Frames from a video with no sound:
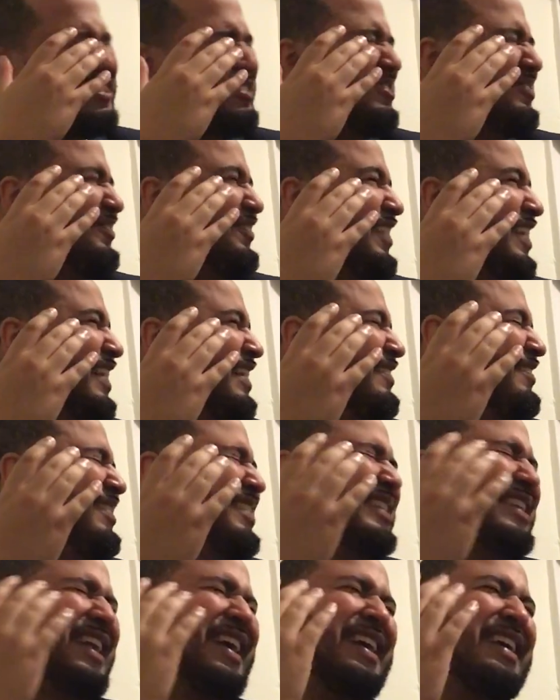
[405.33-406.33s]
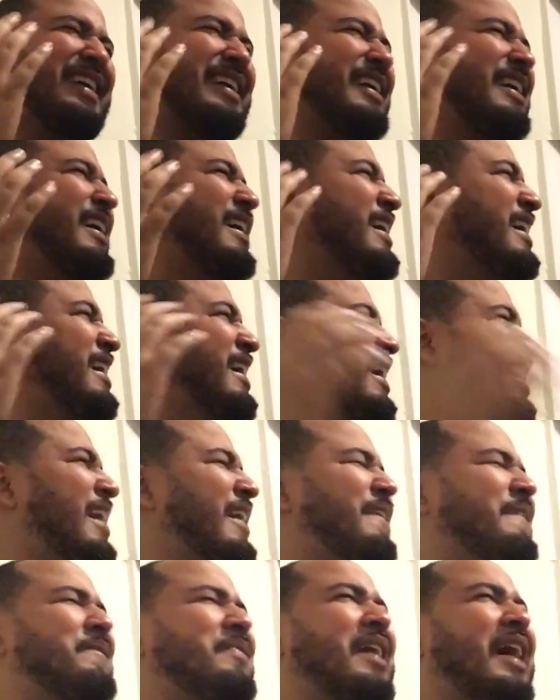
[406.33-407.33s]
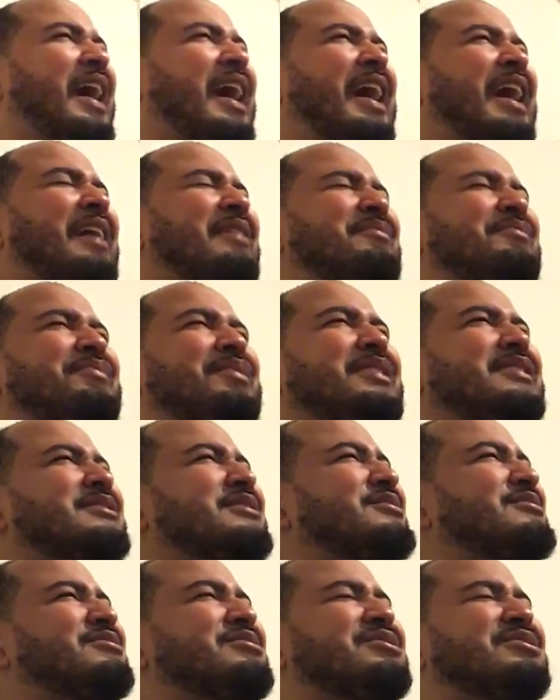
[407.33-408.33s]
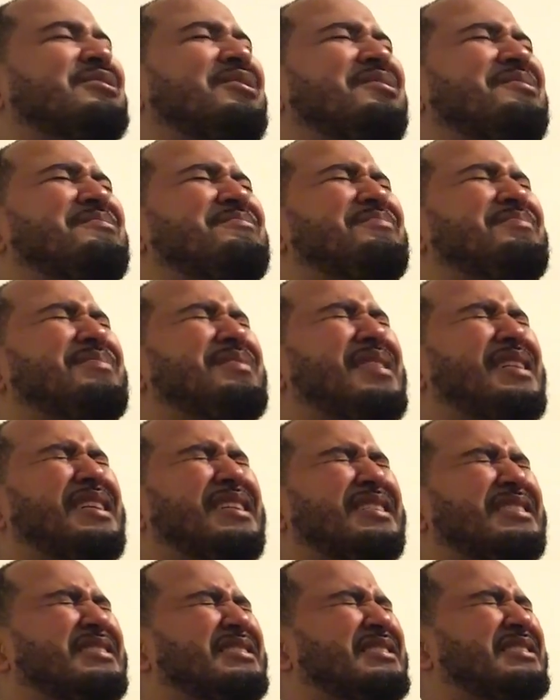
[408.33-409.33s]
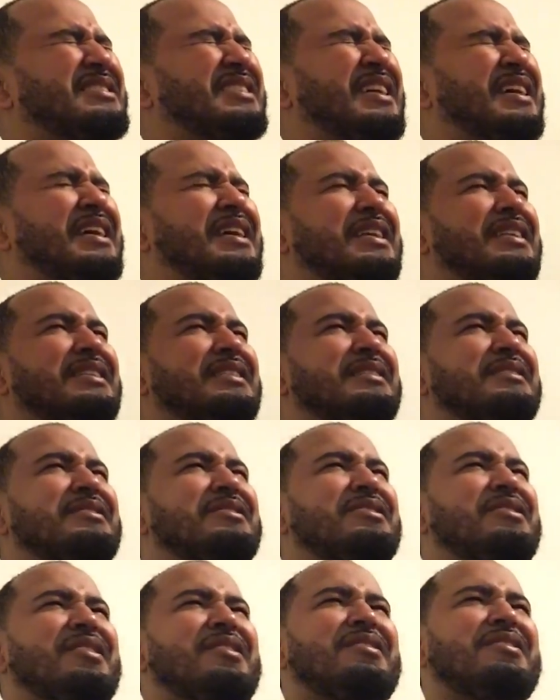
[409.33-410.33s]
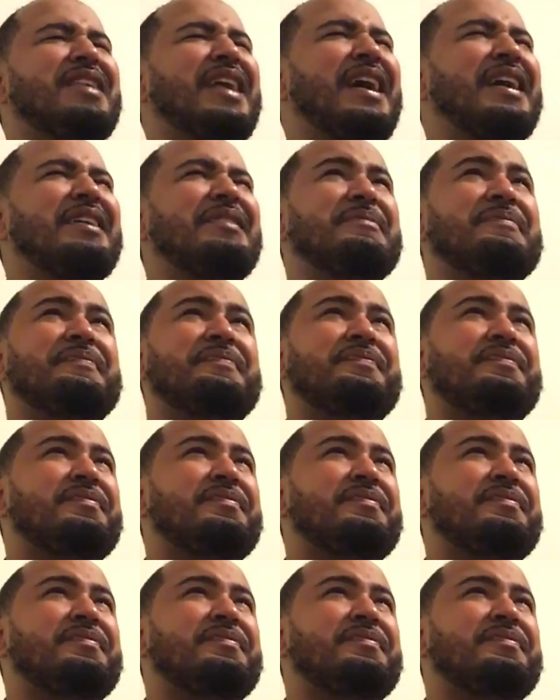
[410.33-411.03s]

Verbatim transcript: you, baby. Like I miss you so much, and you know, like